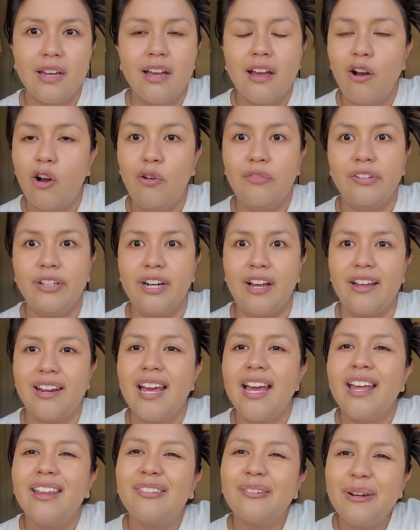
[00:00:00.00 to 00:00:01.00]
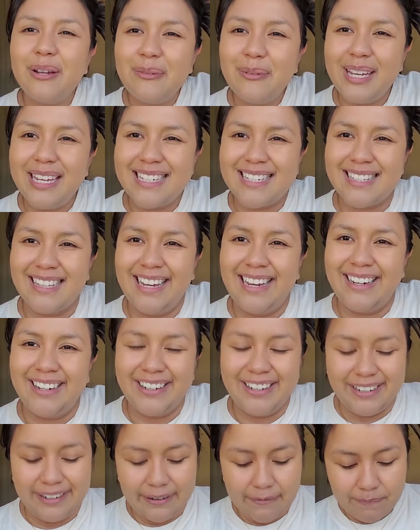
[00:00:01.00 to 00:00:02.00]
hopefully not. 3 weeks
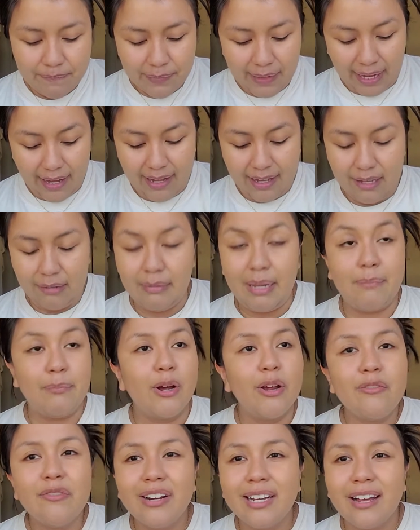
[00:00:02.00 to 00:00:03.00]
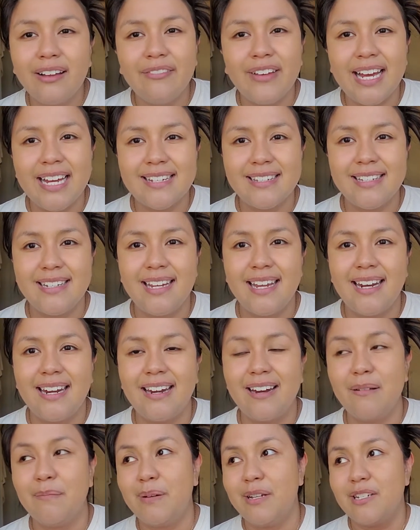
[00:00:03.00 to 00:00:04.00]
later, my boyfriend got vaccinated.
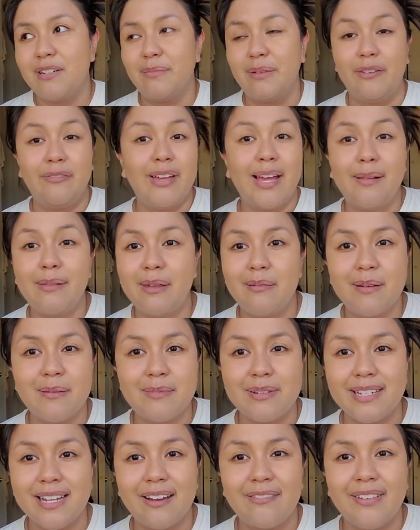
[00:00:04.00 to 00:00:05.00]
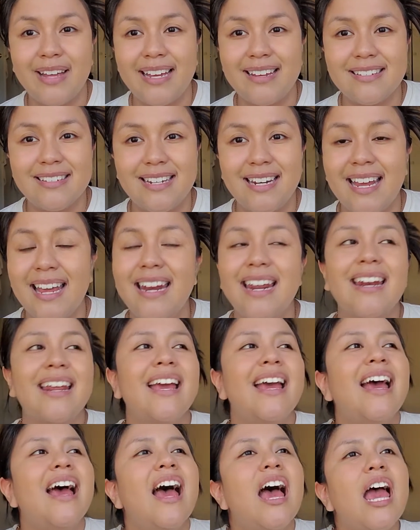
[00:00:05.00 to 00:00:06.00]
A bunch of my family members got vaccinated.
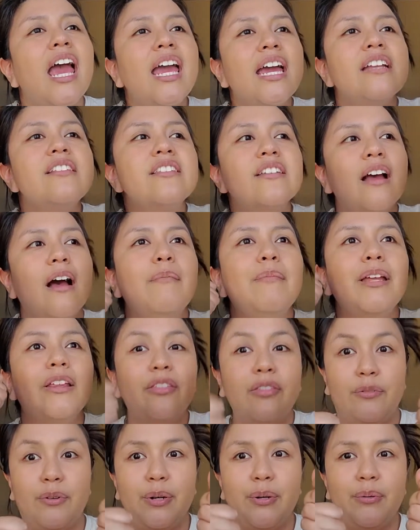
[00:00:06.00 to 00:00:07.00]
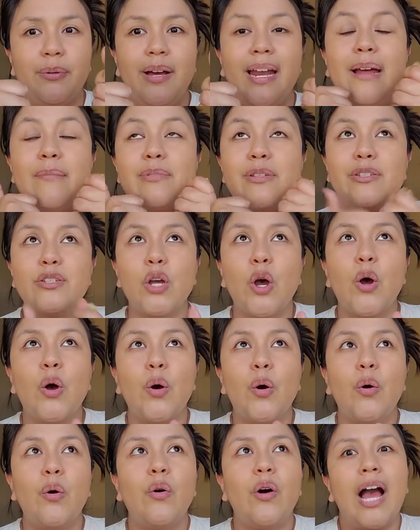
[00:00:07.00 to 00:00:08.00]
It's coming through, and I'm
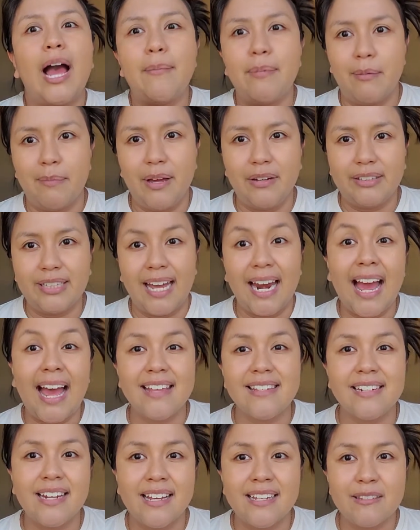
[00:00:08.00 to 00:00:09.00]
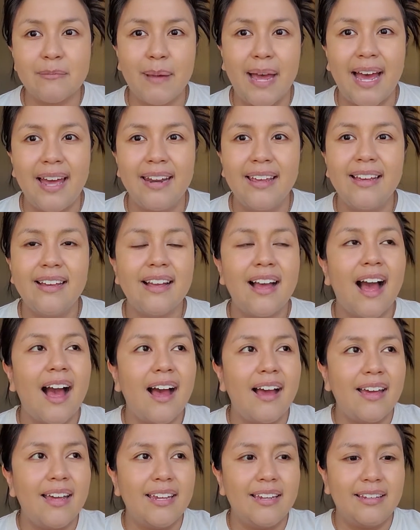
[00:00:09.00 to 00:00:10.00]
so happy about that. As an asthmatic,
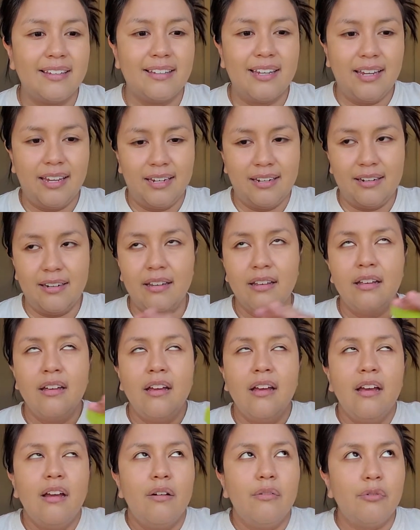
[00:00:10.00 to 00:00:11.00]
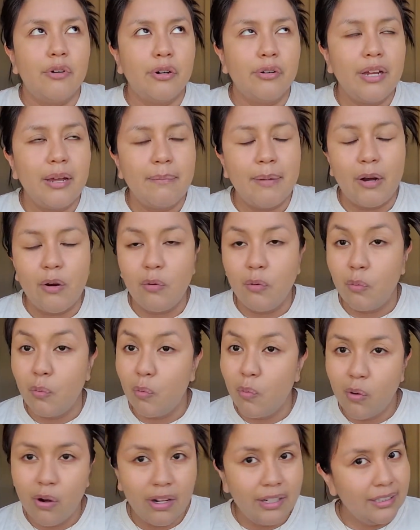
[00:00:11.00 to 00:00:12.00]
I can worry about
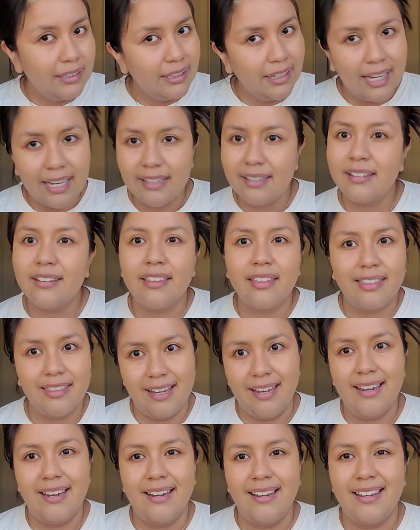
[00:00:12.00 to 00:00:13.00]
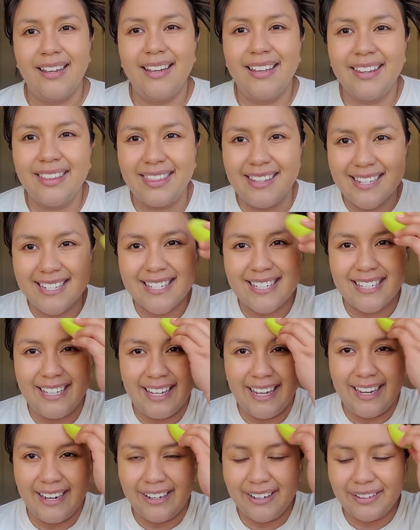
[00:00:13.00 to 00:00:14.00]
one less thing this
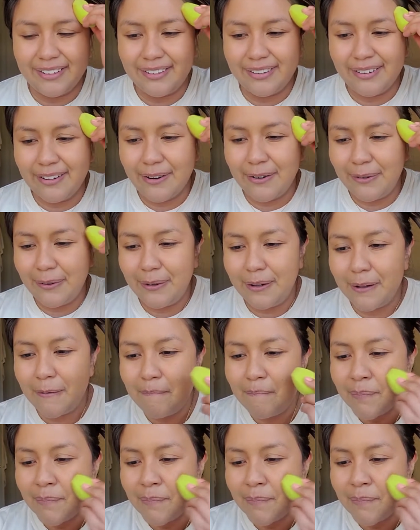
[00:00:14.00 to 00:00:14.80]
year. So